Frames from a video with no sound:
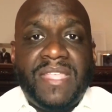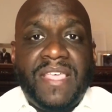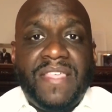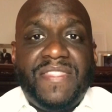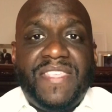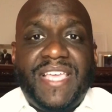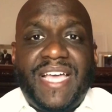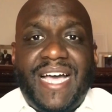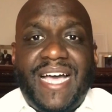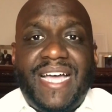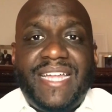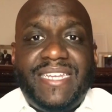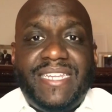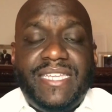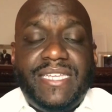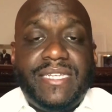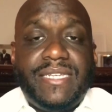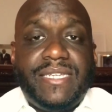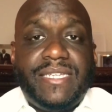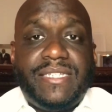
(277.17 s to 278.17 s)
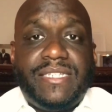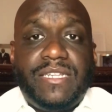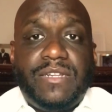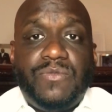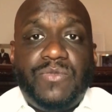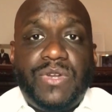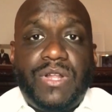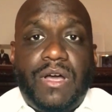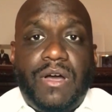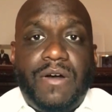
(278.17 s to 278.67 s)
The idea is that it
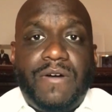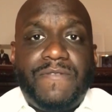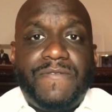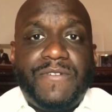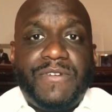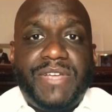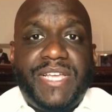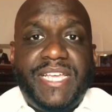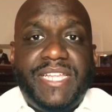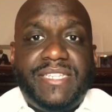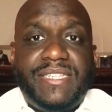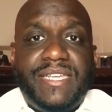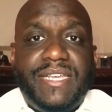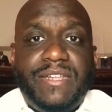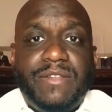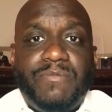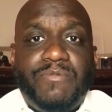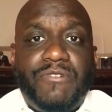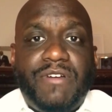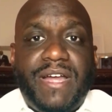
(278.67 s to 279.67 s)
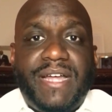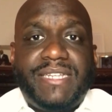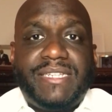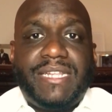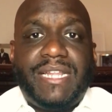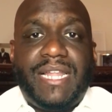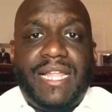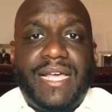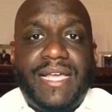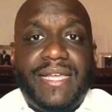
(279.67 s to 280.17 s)
would offer its enterprise
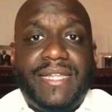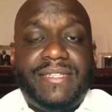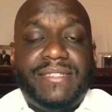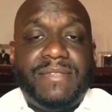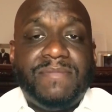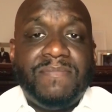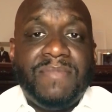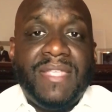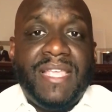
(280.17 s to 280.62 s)
clients